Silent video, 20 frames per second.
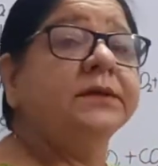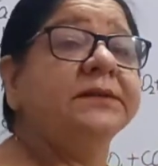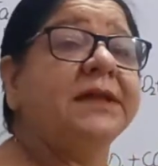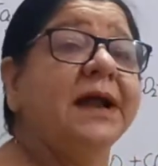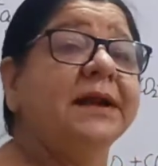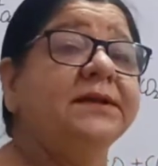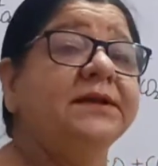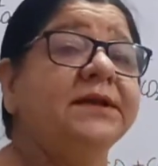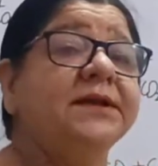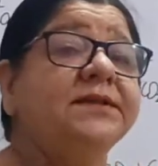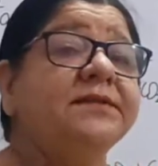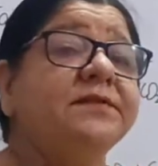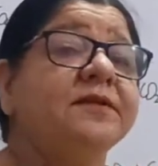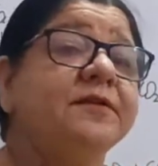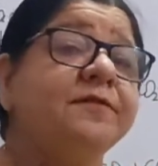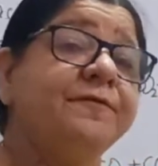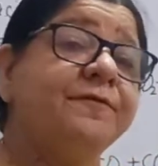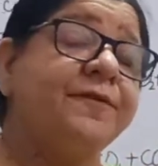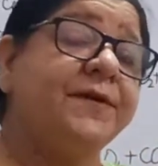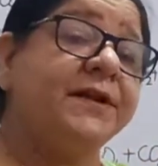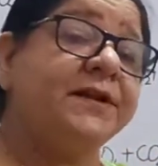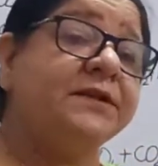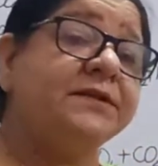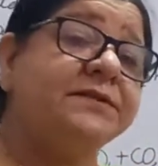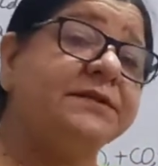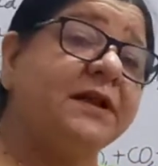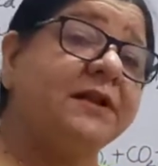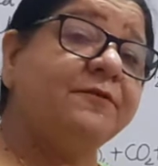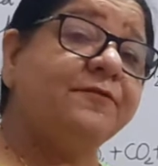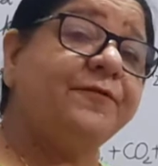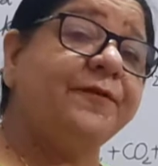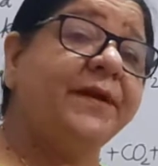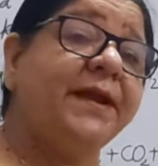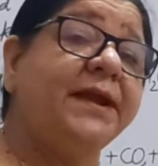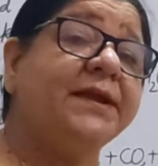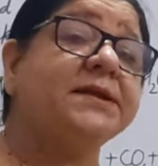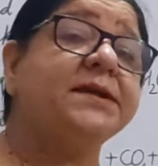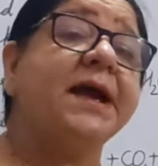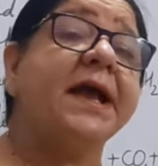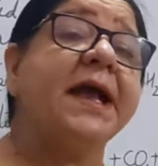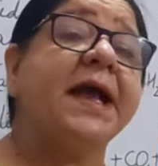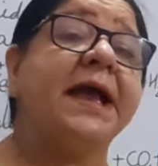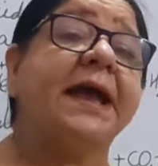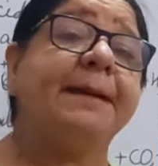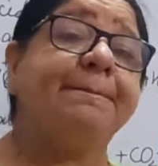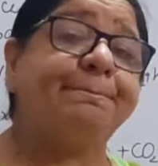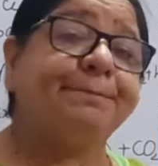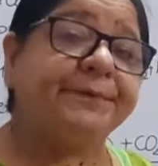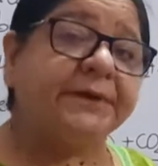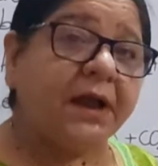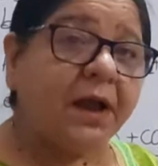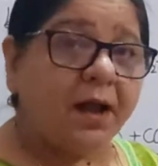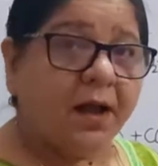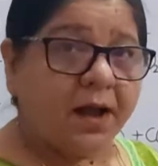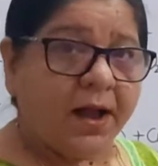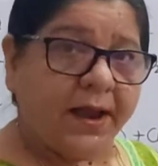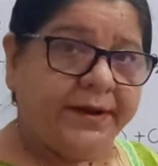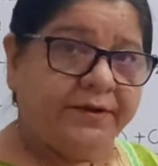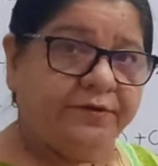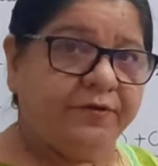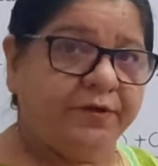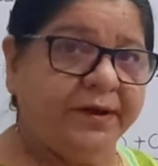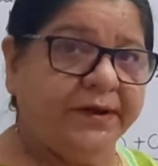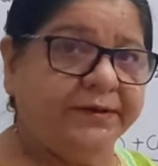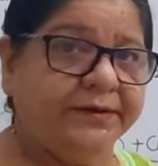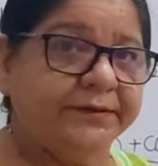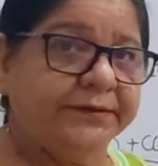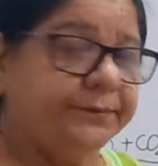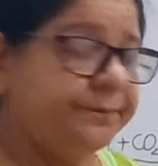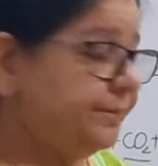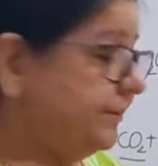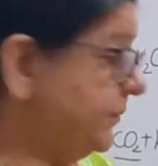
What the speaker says: that is ferrous sulfate heptahydrate,